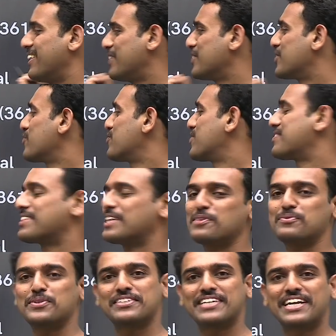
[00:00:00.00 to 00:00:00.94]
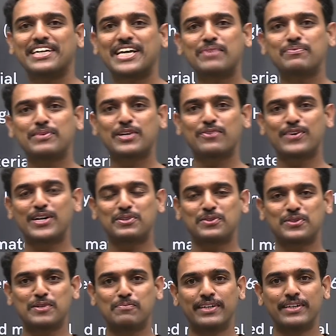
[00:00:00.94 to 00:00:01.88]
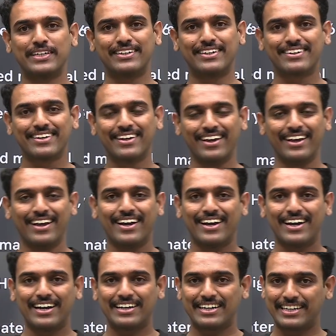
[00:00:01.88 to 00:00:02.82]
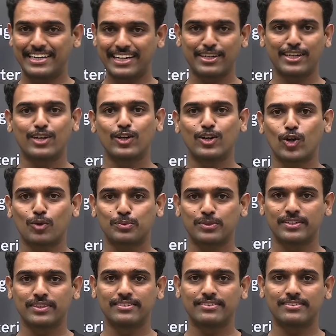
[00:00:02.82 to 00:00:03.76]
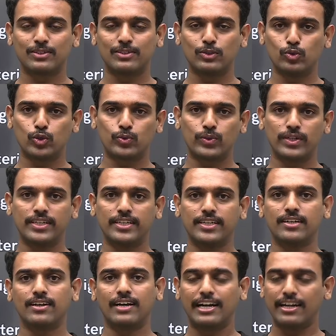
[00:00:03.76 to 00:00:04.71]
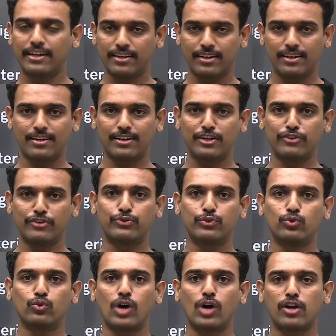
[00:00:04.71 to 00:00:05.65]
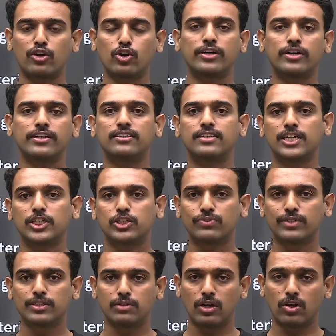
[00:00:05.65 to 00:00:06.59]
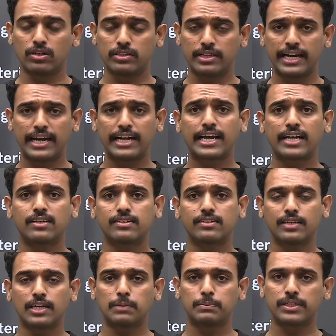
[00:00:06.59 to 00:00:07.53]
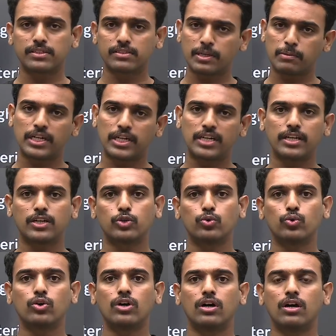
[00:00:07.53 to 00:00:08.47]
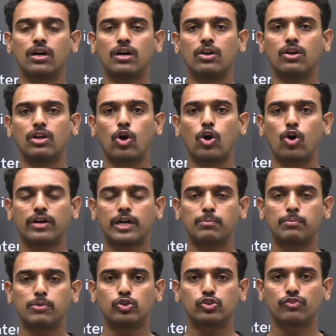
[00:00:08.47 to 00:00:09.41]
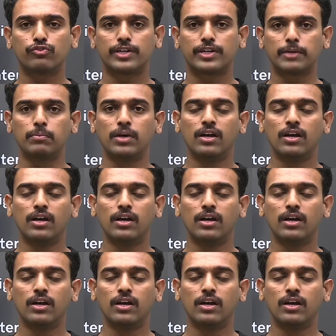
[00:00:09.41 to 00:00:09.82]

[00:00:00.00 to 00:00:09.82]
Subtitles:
of the syllabus and time required to complete it. Technical optionals usually, and if you are not in touch with the entire syllabus, they may take you longer amounts of time.